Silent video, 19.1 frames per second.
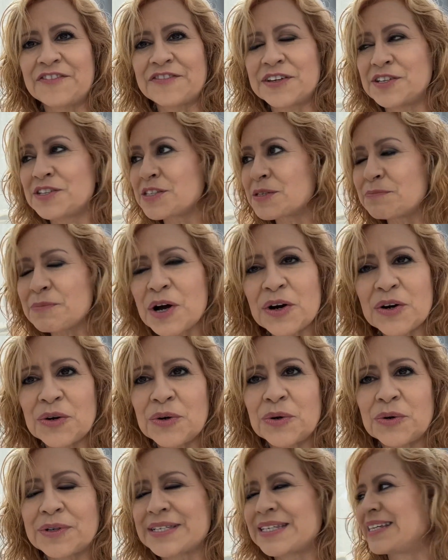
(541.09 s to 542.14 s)
He
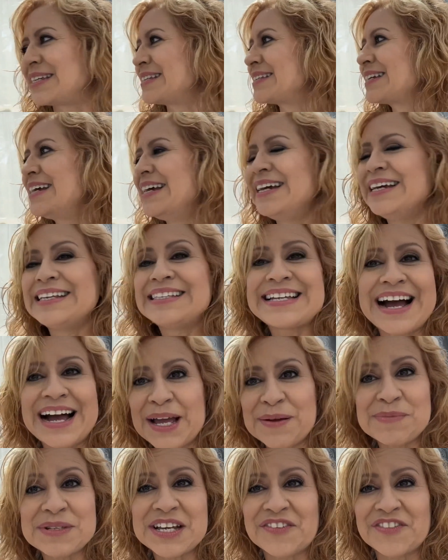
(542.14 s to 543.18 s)
smokes, he
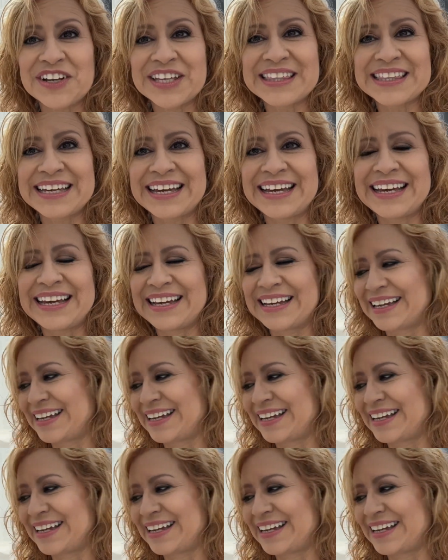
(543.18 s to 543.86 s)
times everything,